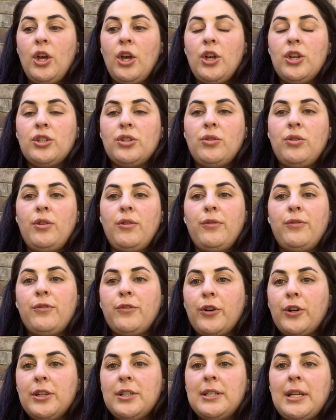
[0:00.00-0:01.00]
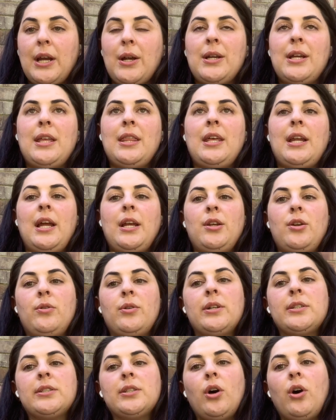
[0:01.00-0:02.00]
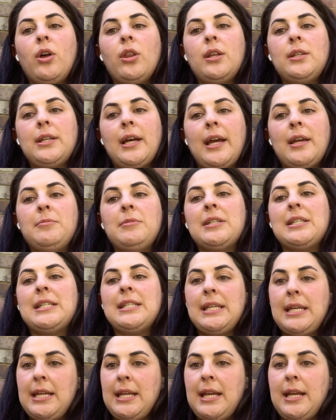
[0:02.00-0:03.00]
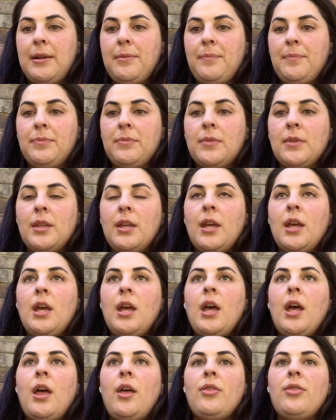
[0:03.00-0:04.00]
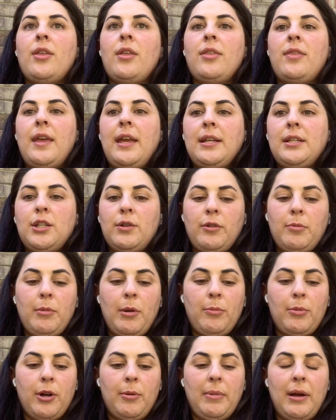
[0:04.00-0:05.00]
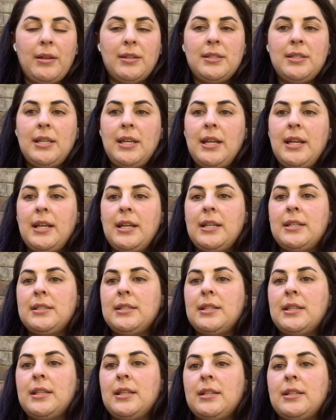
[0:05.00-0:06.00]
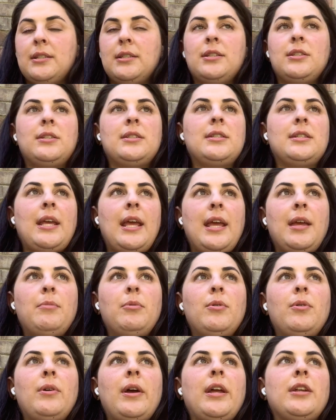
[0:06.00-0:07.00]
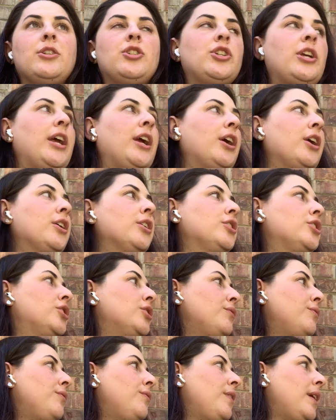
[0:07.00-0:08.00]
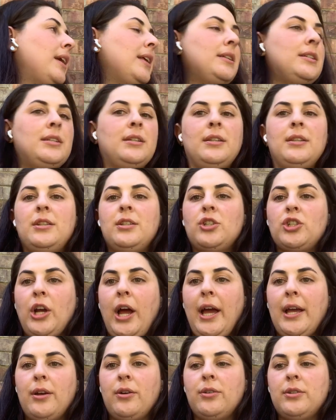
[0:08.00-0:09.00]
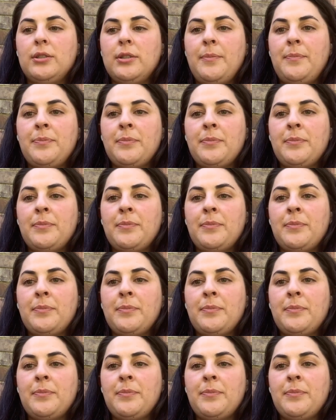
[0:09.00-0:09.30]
So the first area that I notice all the time is seating. The thing to remember about seating is the table and chair should fit the child.